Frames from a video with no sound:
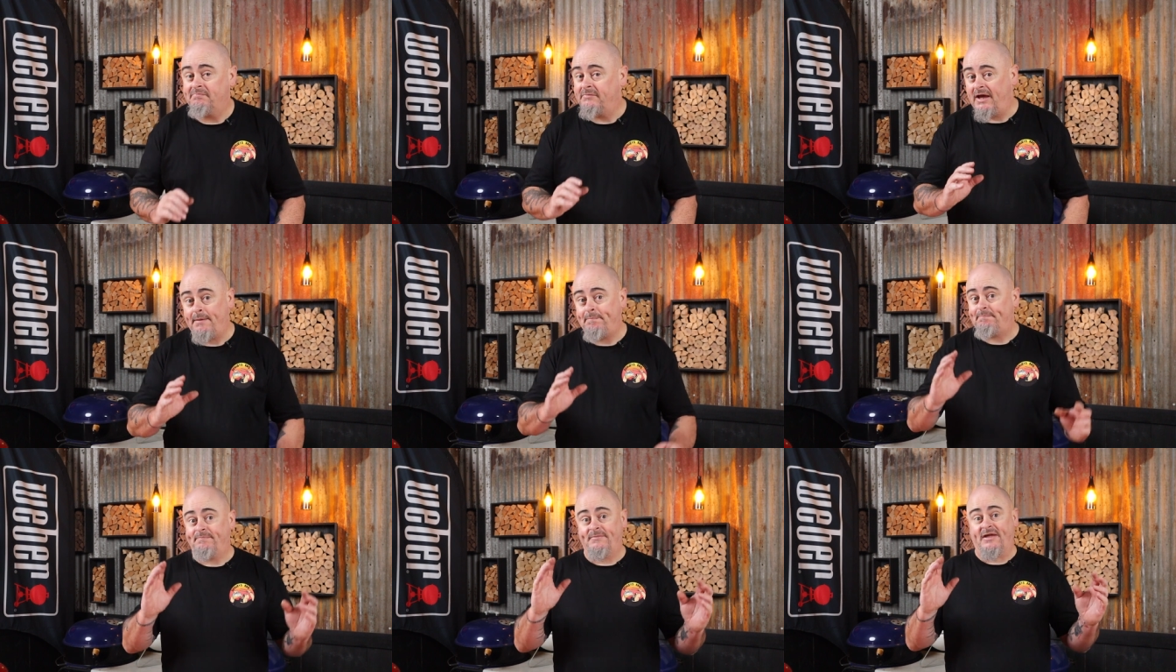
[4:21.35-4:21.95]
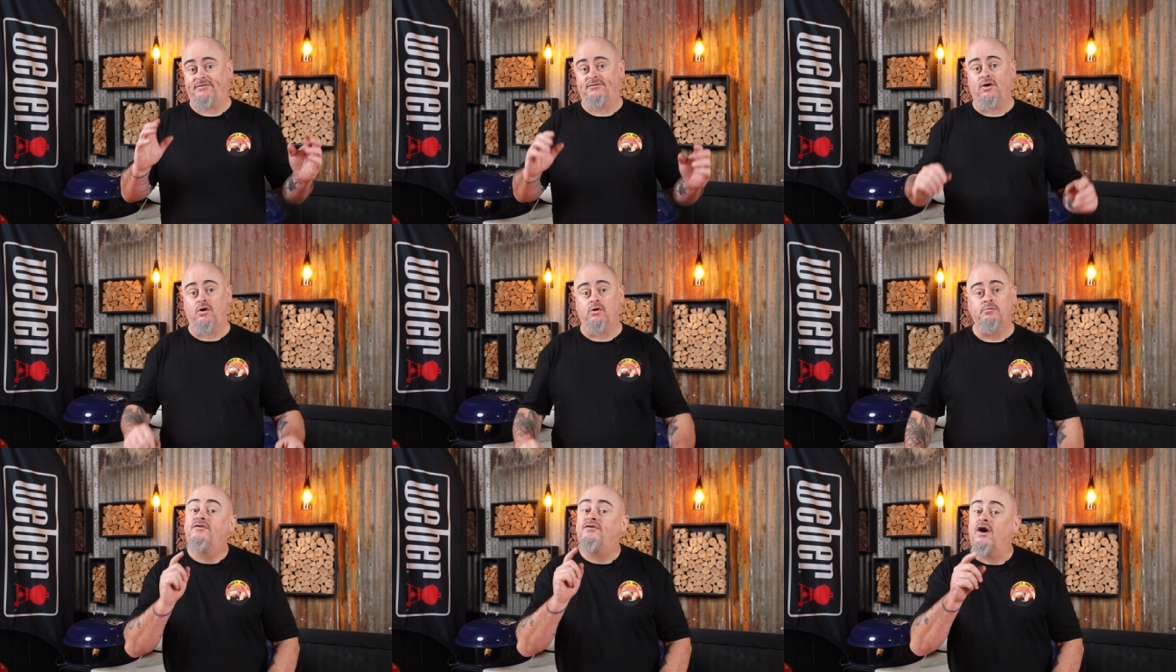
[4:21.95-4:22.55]
Yep, that's
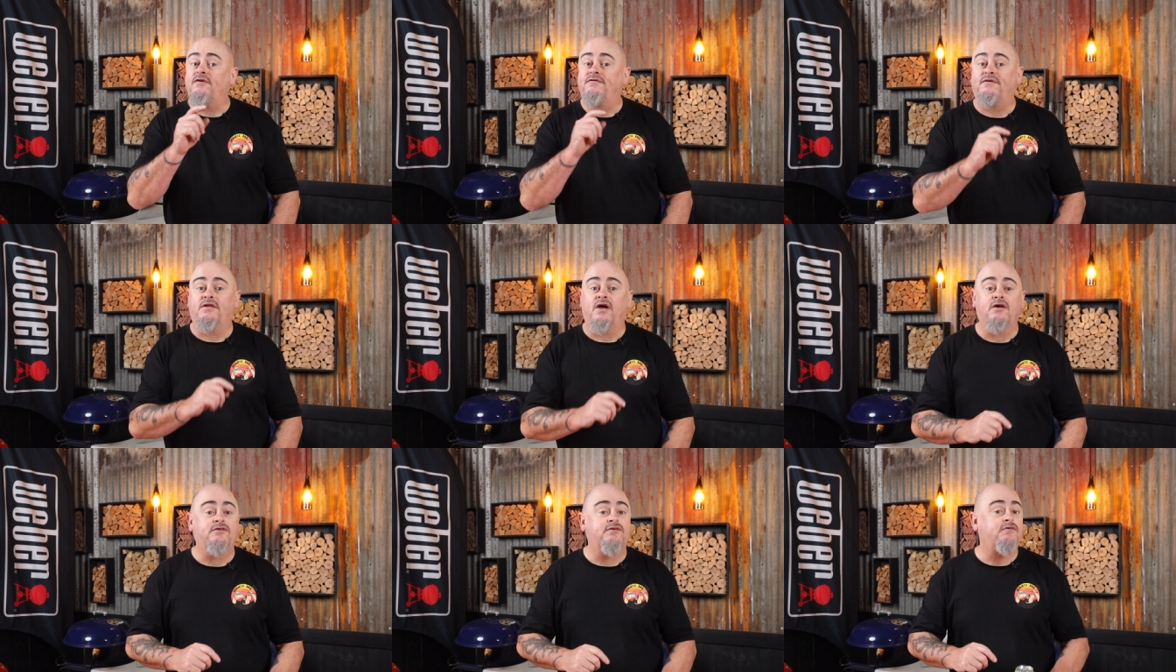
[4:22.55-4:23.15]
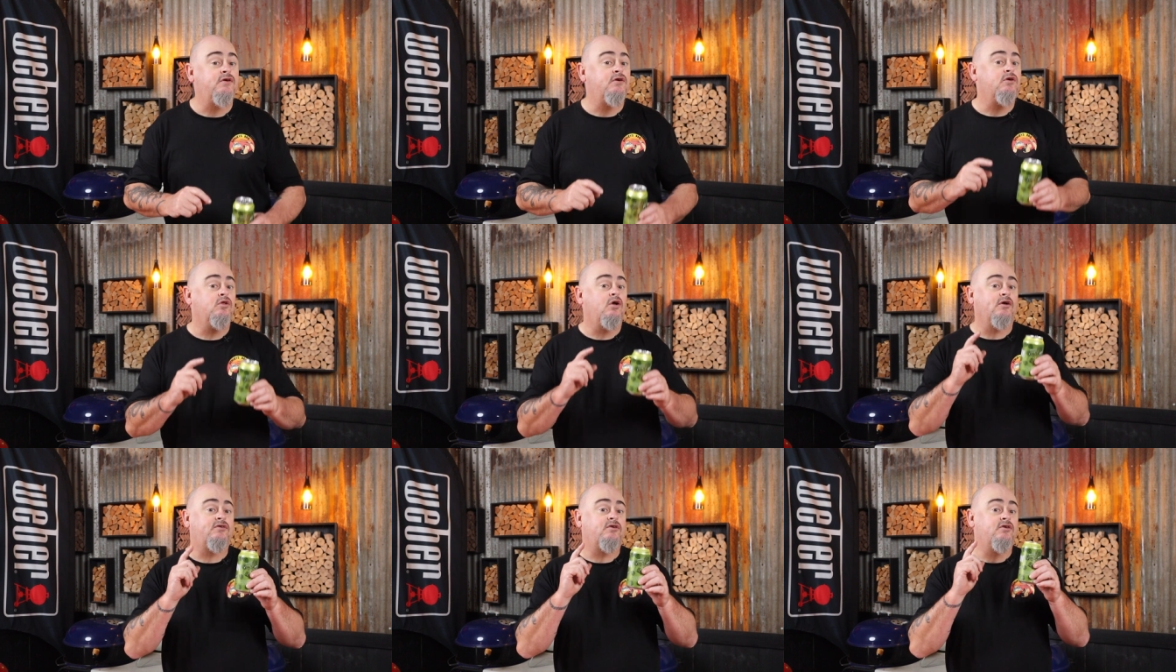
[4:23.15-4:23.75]
all. So for those of you who
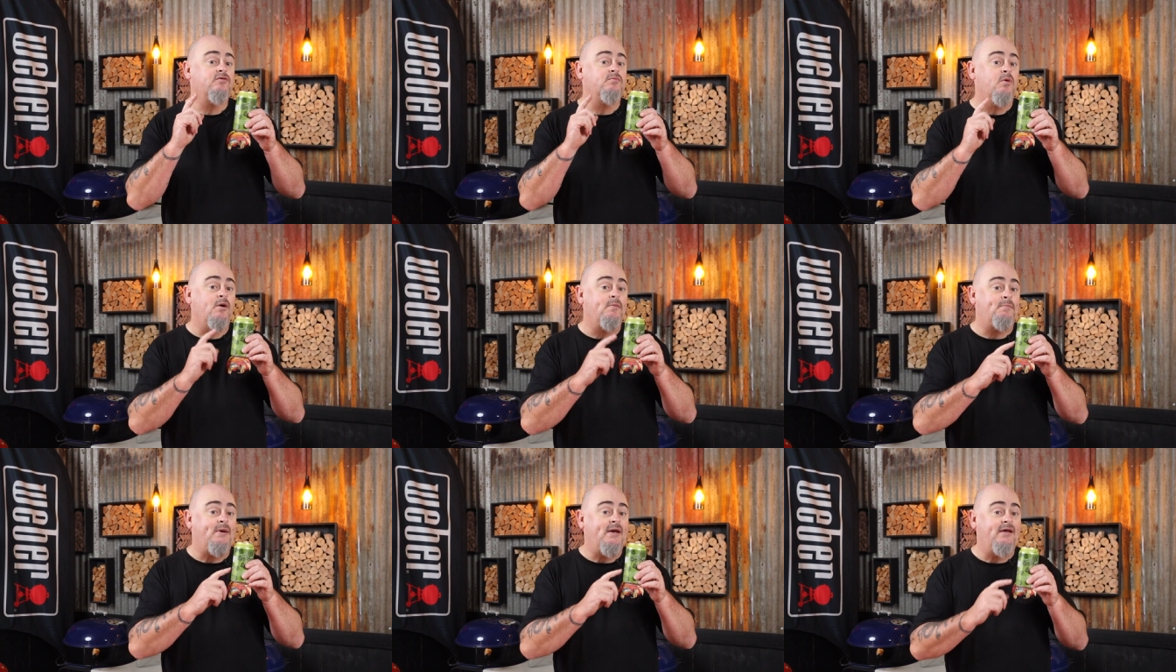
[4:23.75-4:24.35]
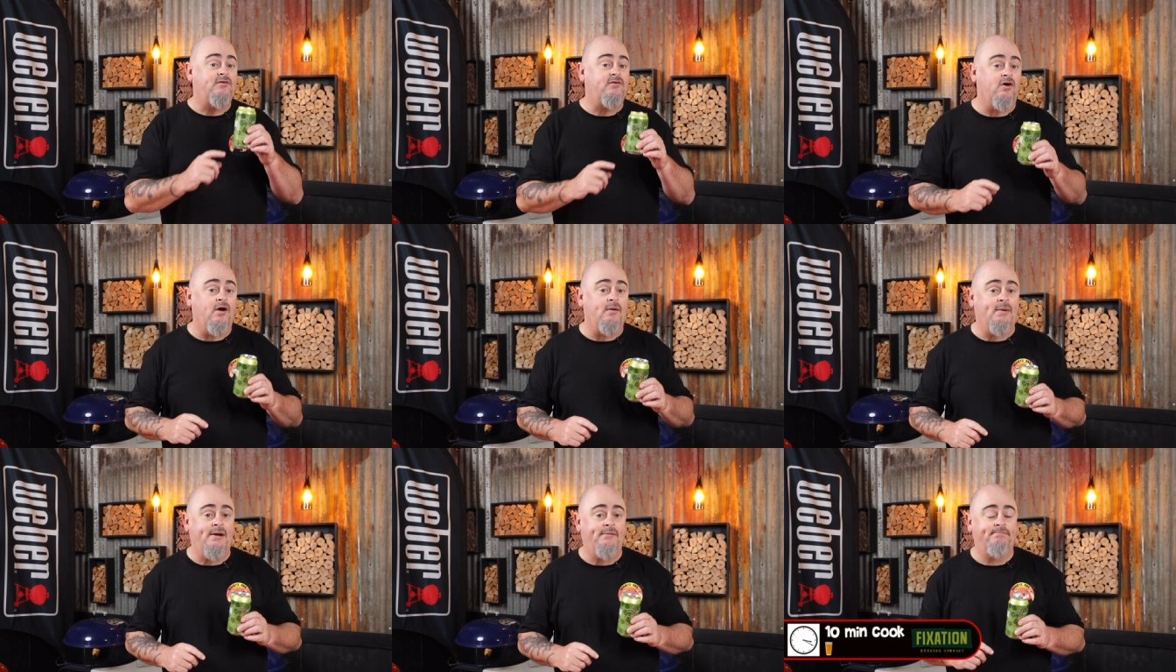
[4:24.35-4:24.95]
like to use my beer
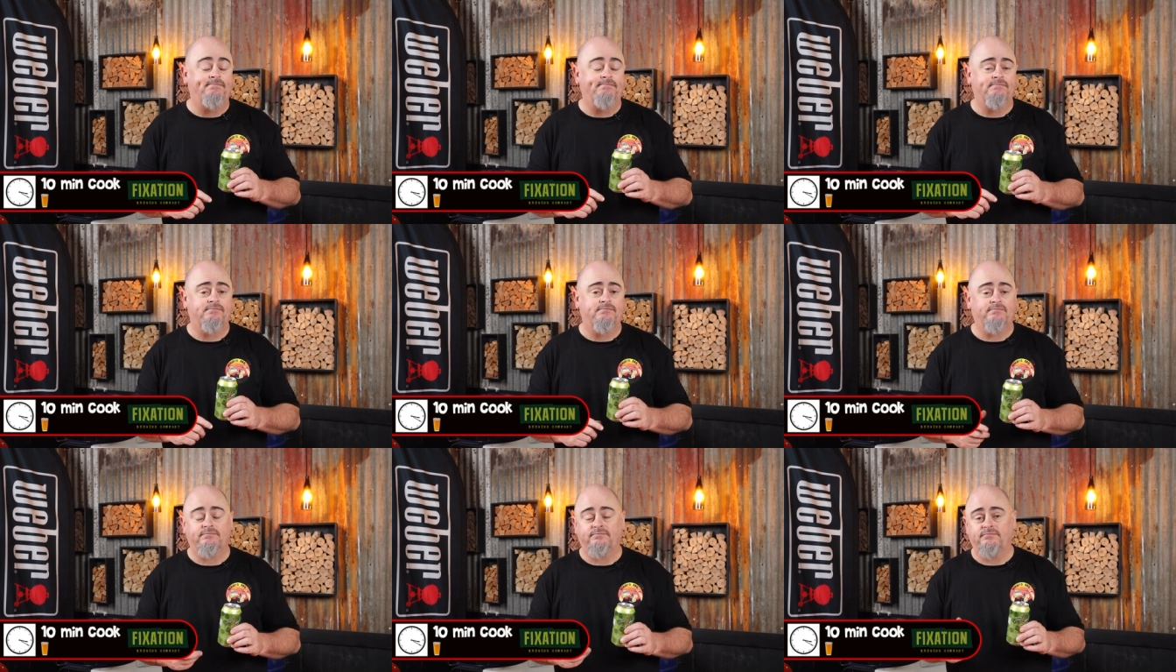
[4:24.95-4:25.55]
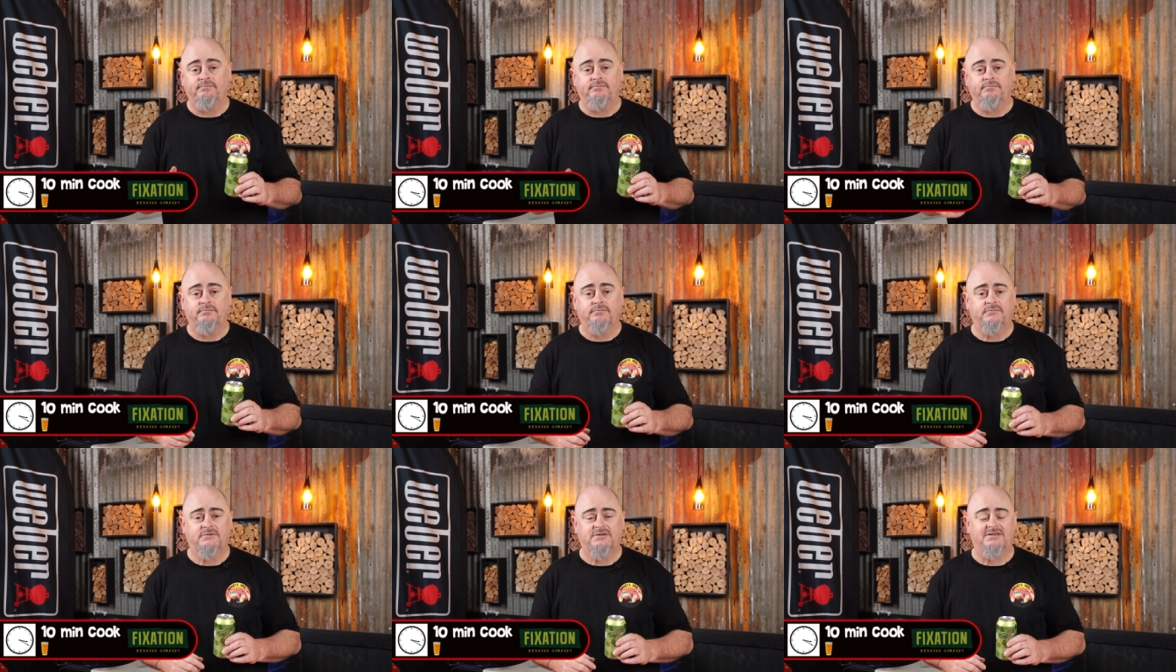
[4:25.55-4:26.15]
timer,
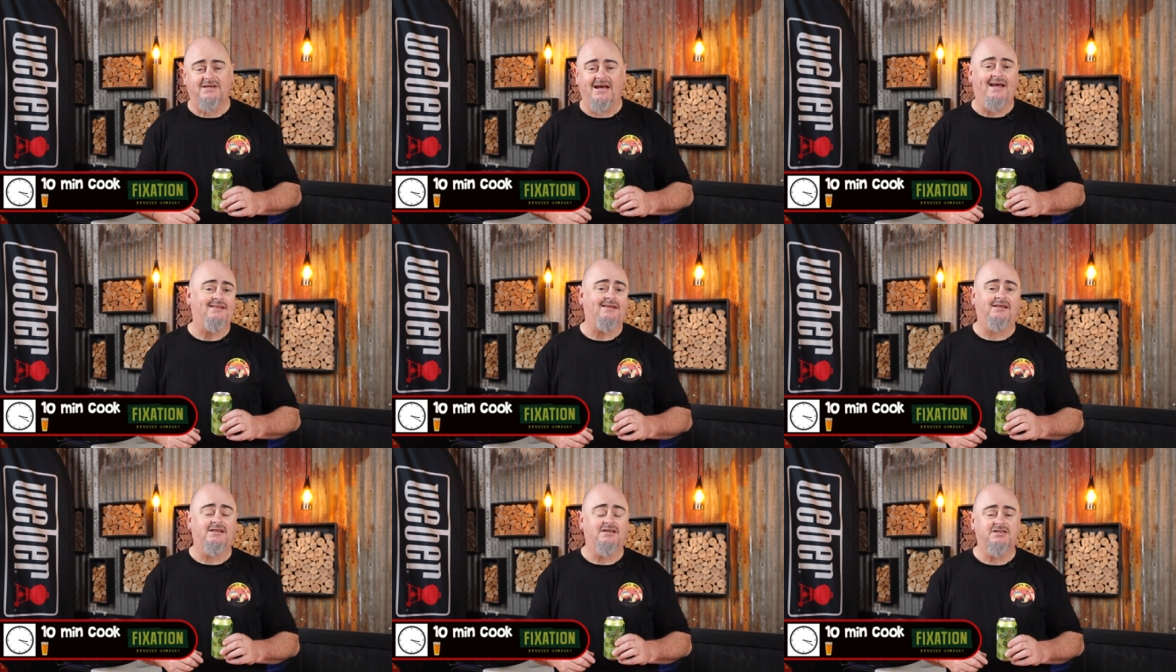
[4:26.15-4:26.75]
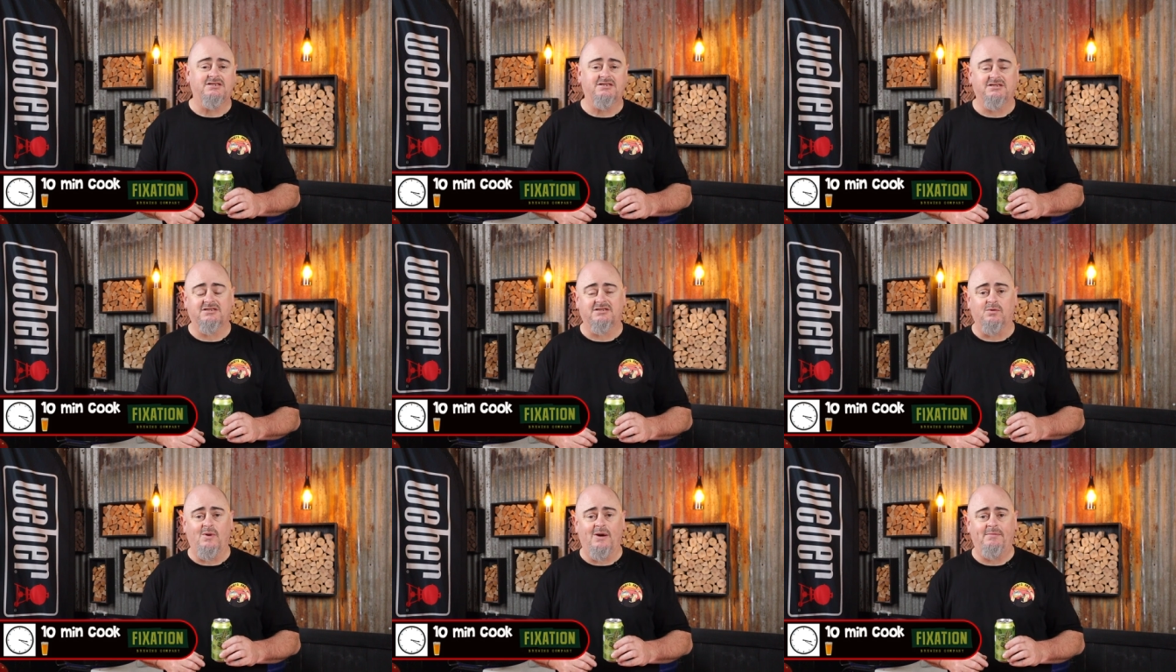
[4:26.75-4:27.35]
sadly this is
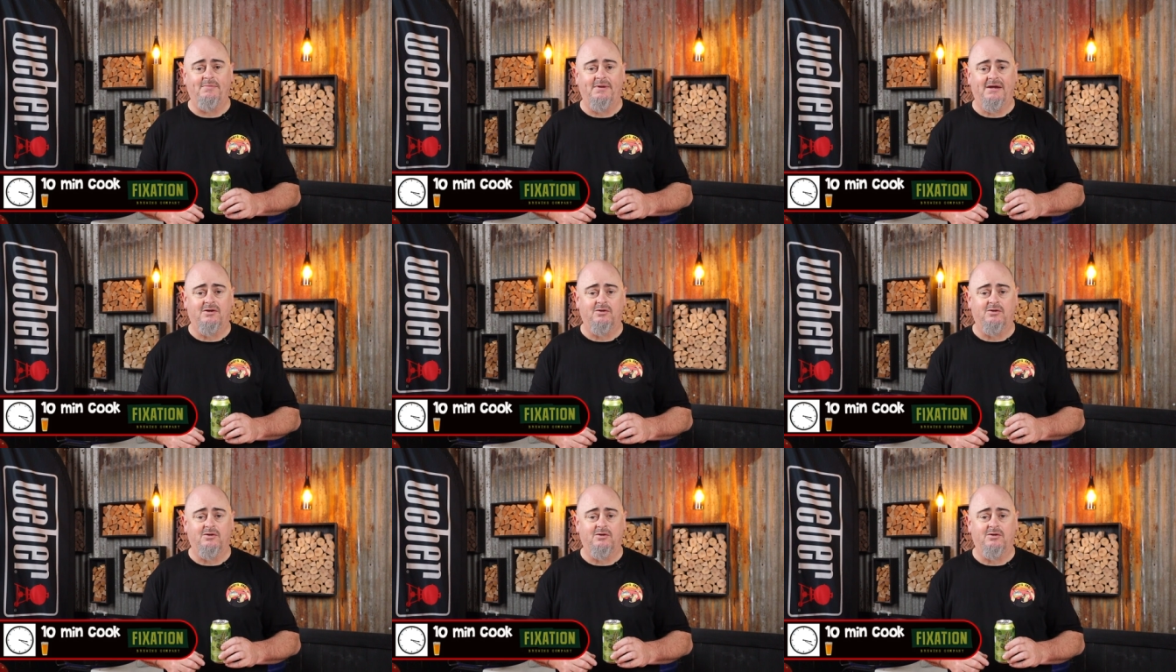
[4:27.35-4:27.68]
just a 1 beer